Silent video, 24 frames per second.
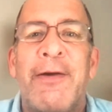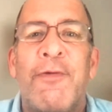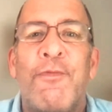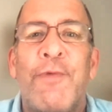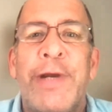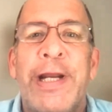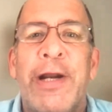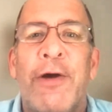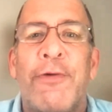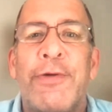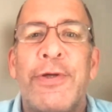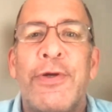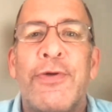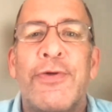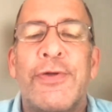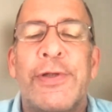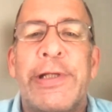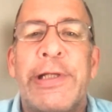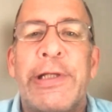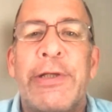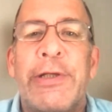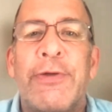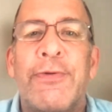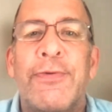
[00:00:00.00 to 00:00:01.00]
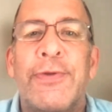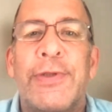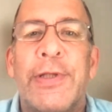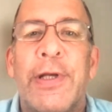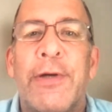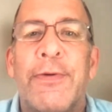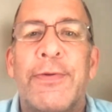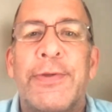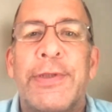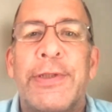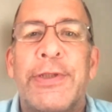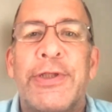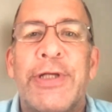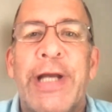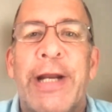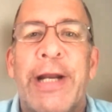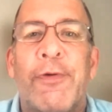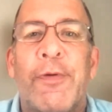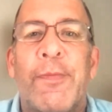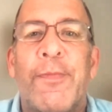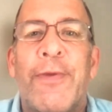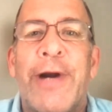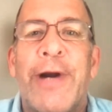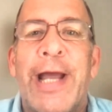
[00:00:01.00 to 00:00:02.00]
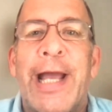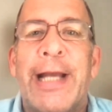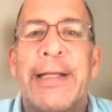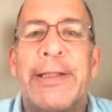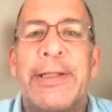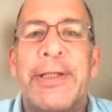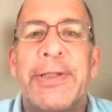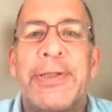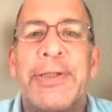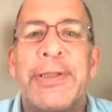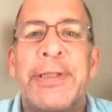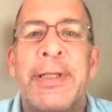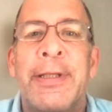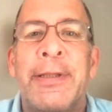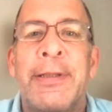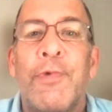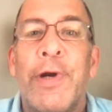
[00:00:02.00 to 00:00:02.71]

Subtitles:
we don't usually use those in general practice.